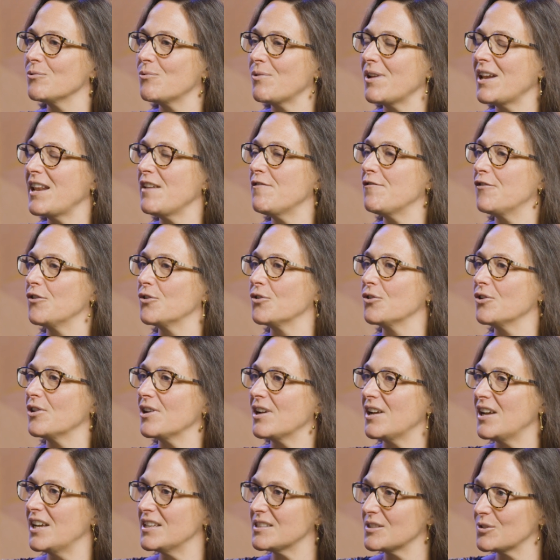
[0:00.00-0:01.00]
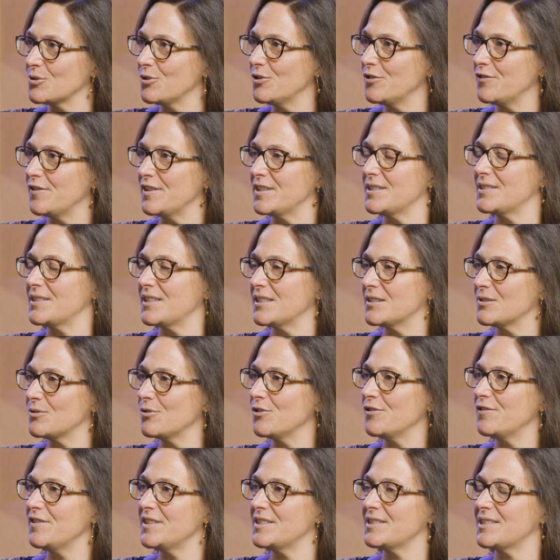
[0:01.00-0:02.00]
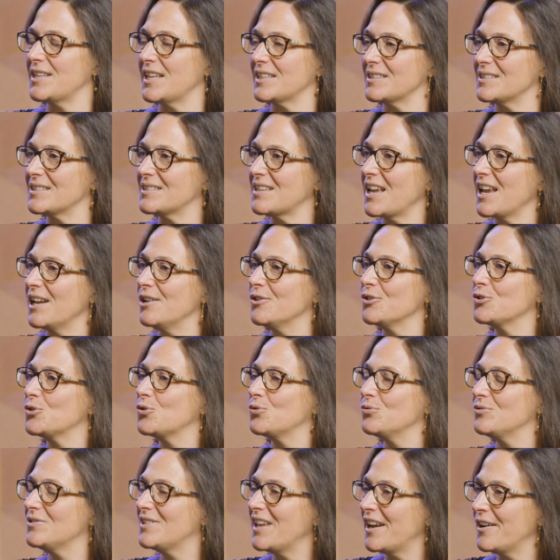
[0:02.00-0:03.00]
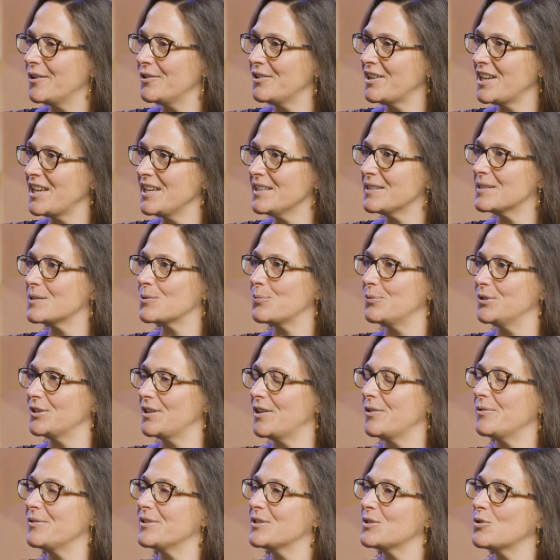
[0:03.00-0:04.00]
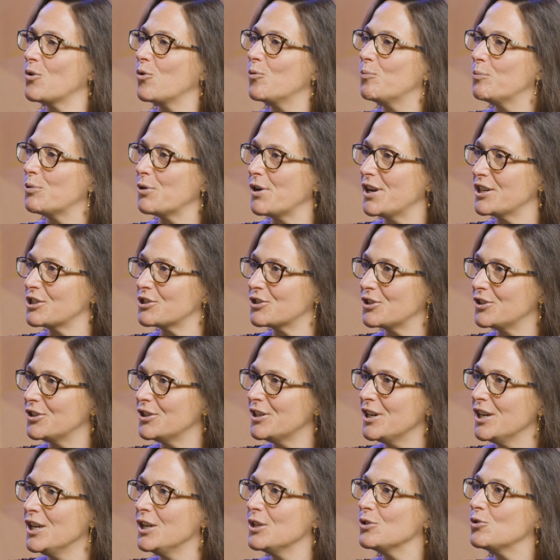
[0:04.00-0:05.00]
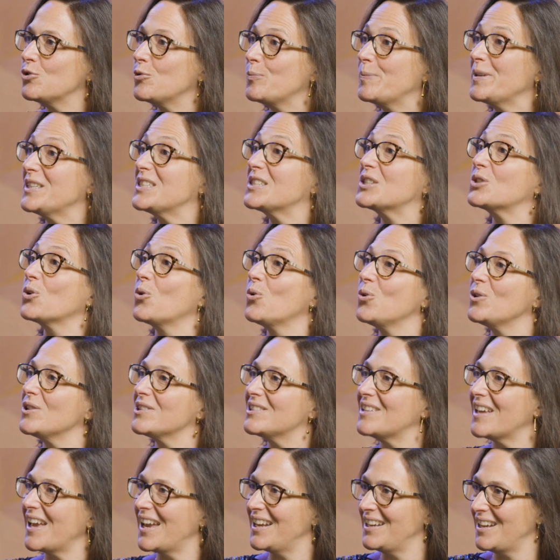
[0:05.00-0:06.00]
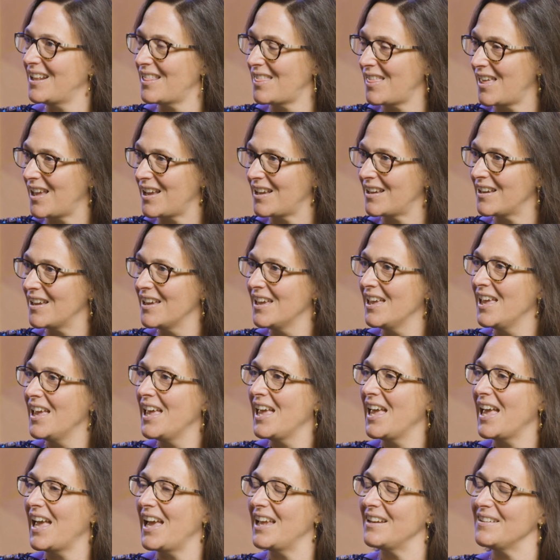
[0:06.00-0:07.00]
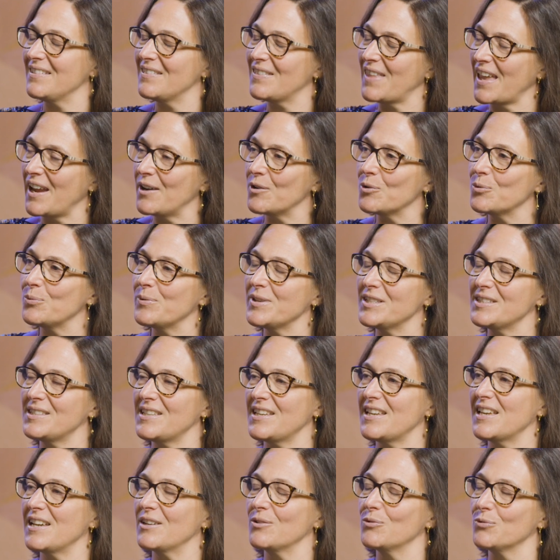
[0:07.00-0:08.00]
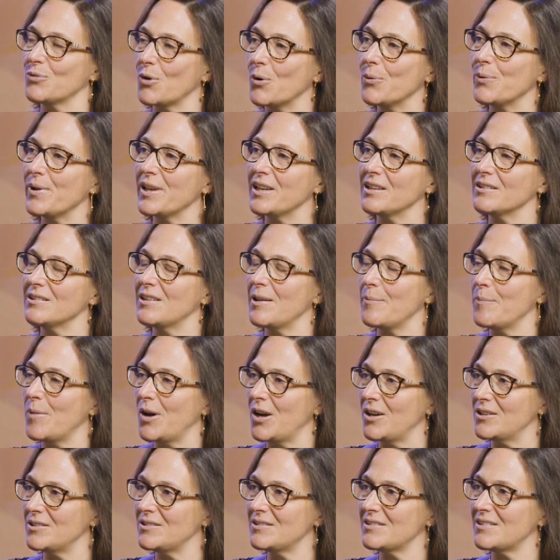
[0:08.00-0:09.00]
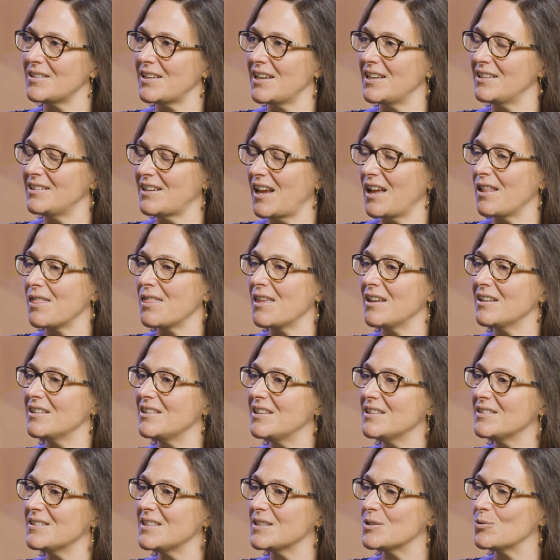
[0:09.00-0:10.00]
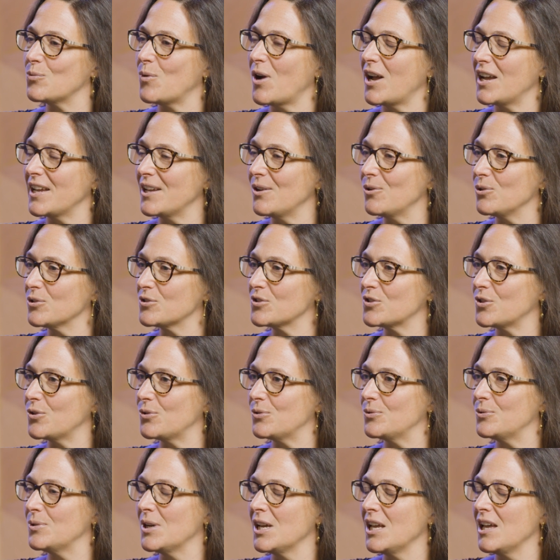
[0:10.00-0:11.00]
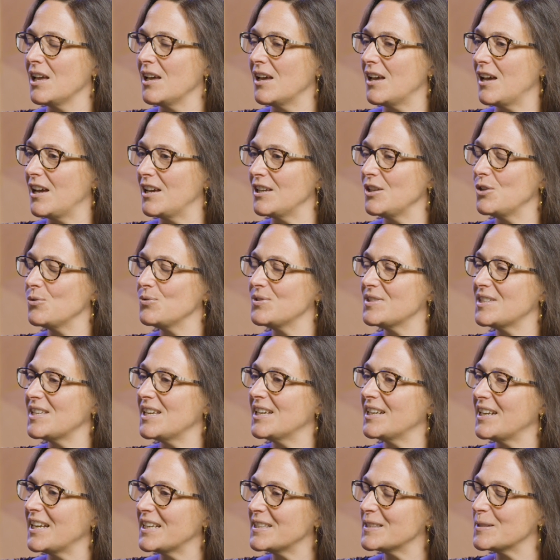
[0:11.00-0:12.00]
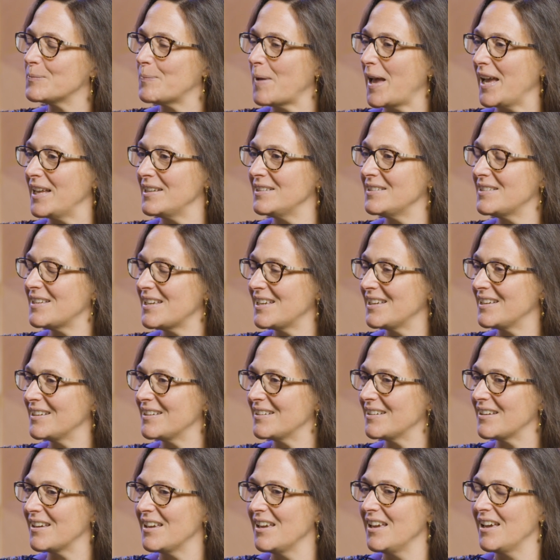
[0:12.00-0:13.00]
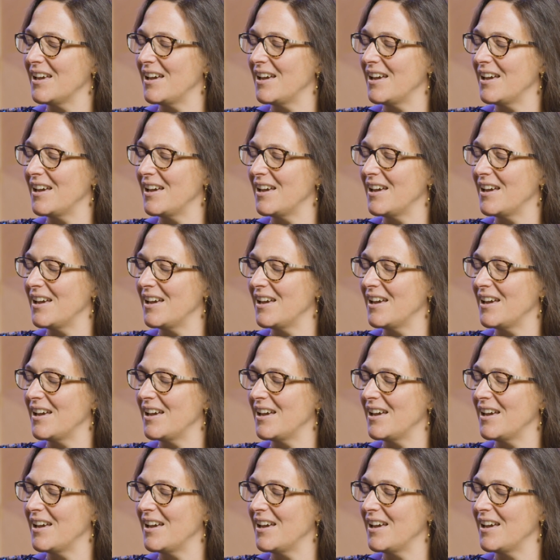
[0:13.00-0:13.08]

really for a service that's tailored to their needs, where there is no pressure to be sold anything. And there we see a growing demand, and I think this is why also you see an expanding